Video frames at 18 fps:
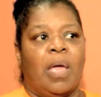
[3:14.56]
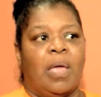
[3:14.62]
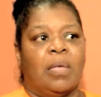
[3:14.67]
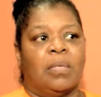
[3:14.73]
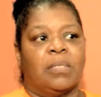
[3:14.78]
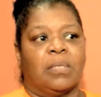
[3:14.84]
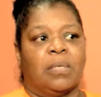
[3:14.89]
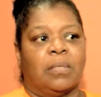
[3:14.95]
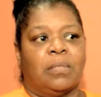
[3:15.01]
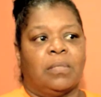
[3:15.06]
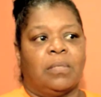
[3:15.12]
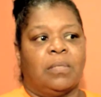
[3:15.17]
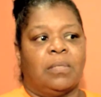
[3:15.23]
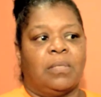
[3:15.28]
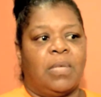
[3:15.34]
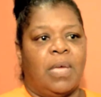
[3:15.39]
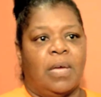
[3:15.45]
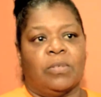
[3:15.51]
It's a
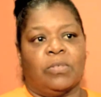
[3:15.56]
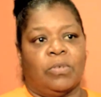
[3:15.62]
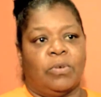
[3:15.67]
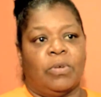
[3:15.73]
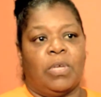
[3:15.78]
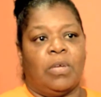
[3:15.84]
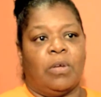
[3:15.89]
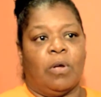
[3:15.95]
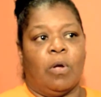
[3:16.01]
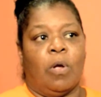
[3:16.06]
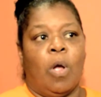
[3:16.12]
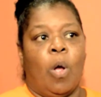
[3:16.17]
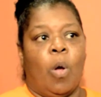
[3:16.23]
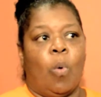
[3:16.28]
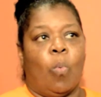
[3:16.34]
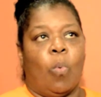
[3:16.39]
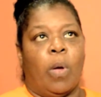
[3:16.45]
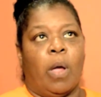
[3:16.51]
desert here
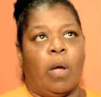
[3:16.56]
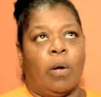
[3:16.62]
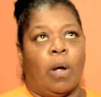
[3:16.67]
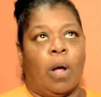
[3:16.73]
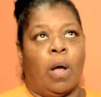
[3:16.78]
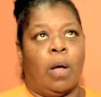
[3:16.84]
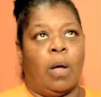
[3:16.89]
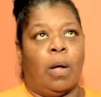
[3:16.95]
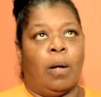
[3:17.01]
where